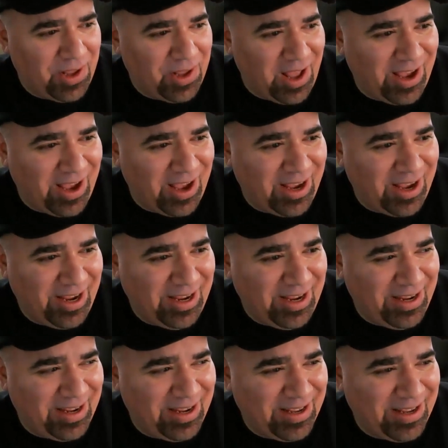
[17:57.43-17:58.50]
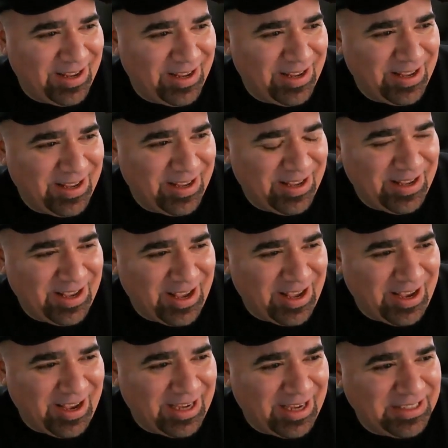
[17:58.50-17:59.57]
I
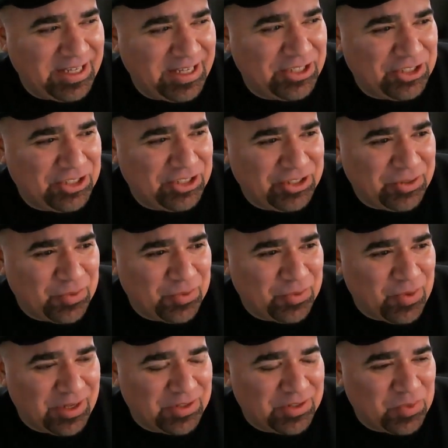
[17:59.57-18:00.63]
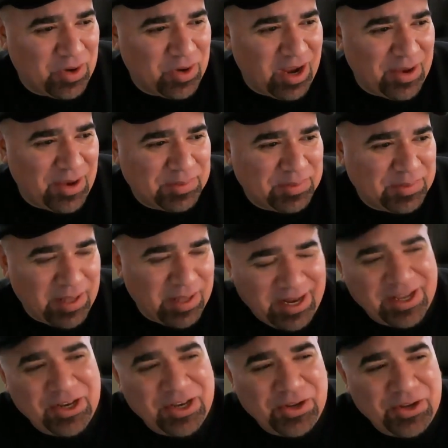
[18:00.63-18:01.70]
did a shoot once where I was planning
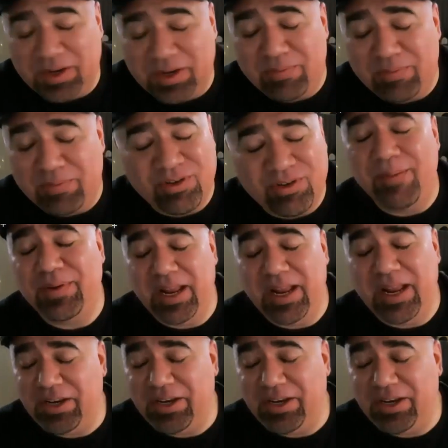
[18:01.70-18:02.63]
on using a prop, and I don't